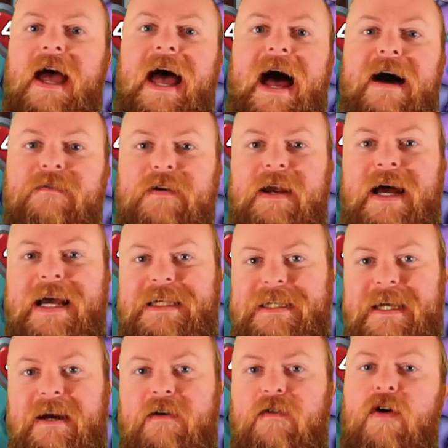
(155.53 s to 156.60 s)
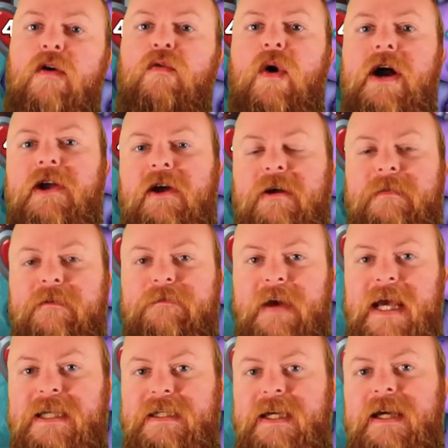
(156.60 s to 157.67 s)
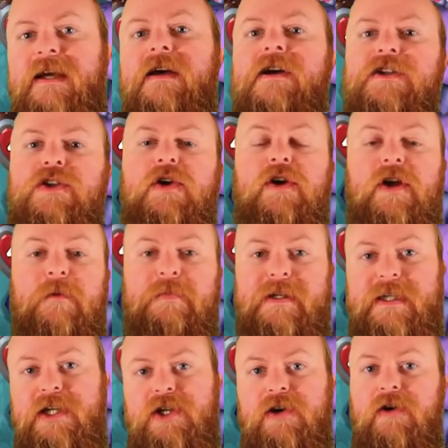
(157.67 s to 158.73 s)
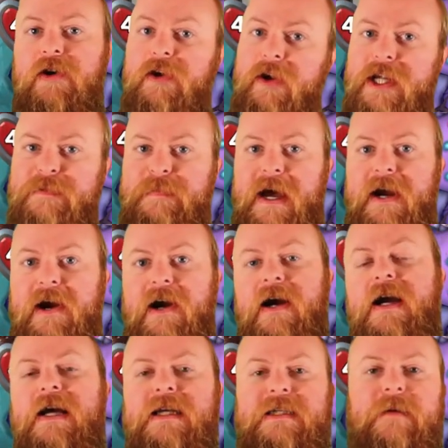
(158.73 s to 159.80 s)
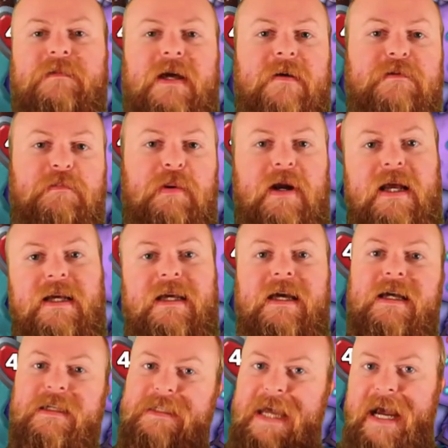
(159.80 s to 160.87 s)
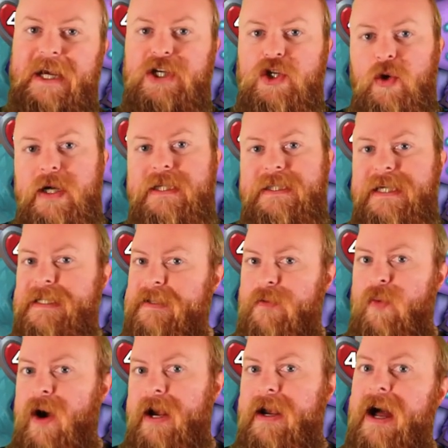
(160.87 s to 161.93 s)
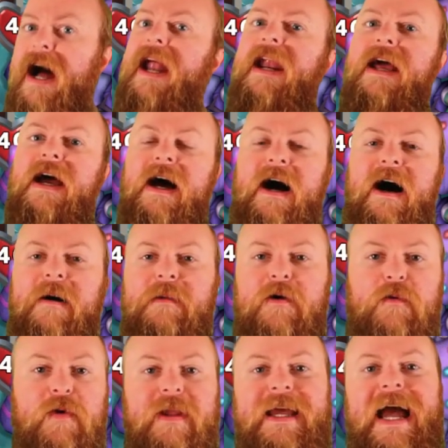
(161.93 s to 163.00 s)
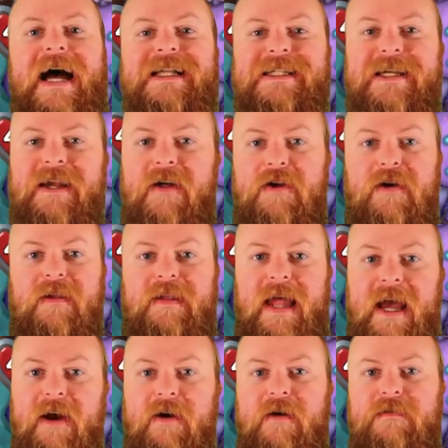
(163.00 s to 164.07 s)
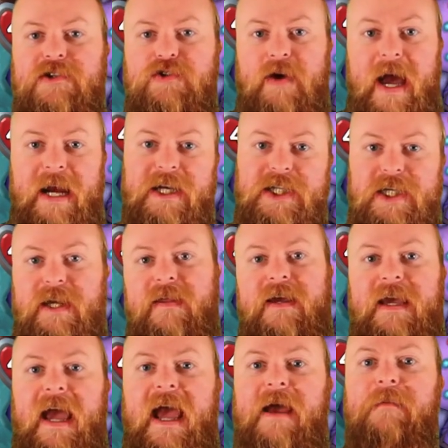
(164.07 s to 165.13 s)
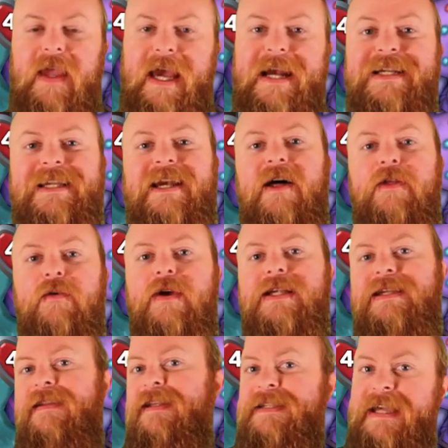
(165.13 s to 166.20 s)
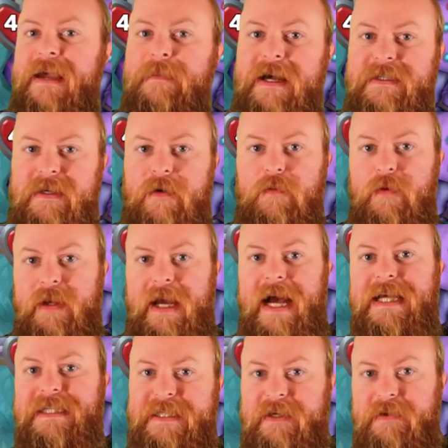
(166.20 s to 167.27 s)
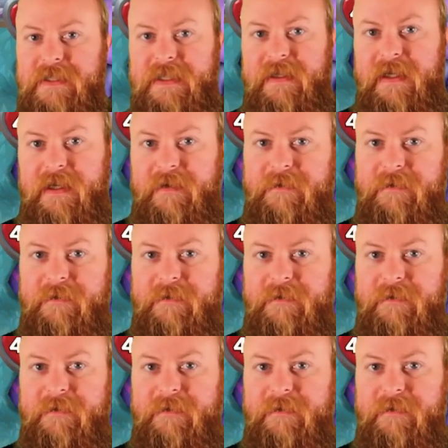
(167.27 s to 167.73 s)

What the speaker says: have an idea of what you're going to be facing, so you can position your units better, sometimes put in tech choices and whatnot. It really adds another layer of strategy to the game, and is another reason this game has a really high skill ceiling.